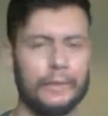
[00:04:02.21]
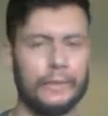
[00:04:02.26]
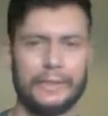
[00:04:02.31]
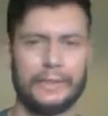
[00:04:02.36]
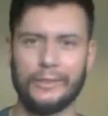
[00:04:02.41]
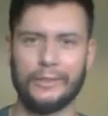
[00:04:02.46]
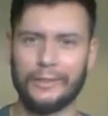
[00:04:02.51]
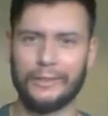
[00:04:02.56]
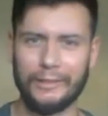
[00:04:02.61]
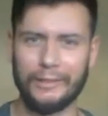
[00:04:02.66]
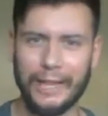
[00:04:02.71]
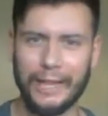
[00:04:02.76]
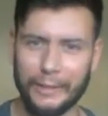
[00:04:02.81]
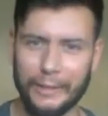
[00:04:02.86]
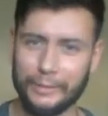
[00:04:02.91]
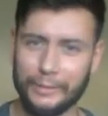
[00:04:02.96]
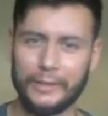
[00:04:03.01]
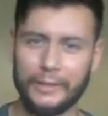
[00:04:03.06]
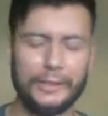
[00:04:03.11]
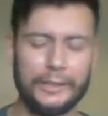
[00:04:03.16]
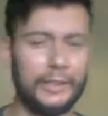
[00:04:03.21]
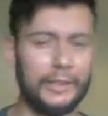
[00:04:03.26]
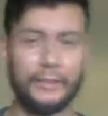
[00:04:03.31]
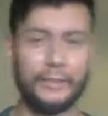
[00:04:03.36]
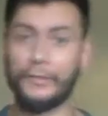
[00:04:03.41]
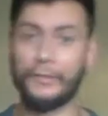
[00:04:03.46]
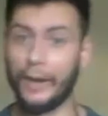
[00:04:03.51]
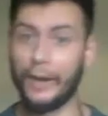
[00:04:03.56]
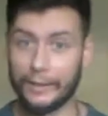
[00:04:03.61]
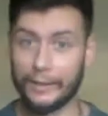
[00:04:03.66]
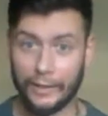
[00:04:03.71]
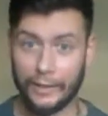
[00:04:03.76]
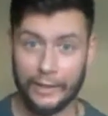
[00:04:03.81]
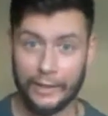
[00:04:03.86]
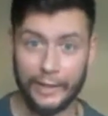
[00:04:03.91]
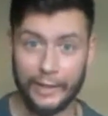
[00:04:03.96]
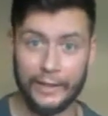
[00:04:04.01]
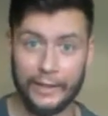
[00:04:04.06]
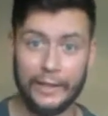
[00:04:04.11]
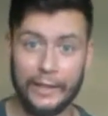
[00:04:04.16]
it's not going to happen. You don't fight like
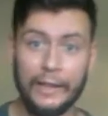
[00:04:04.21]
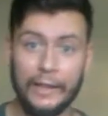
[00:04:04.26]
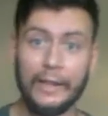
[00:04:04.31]
that.